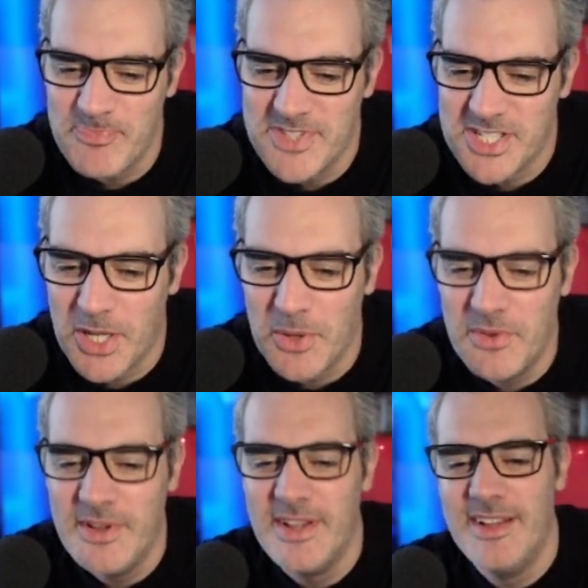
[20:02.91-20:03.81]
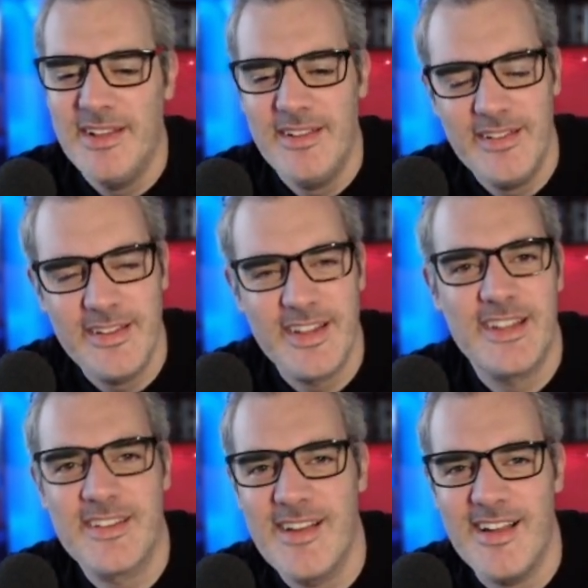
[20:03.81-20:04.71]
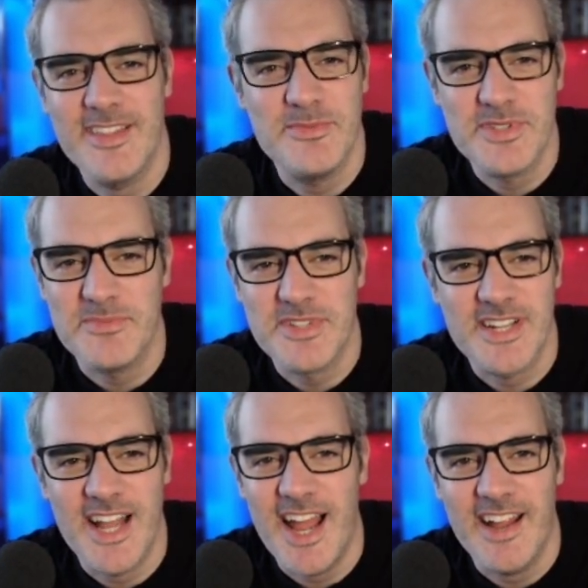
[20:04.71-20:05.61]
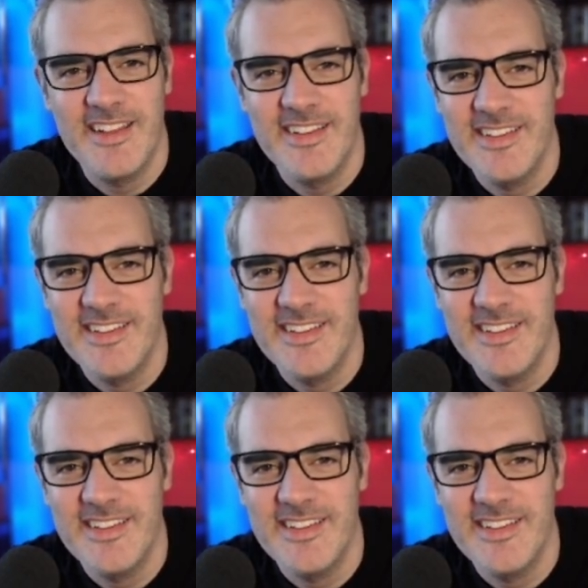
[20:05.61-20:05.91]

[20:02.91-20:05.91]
So cut them some slack.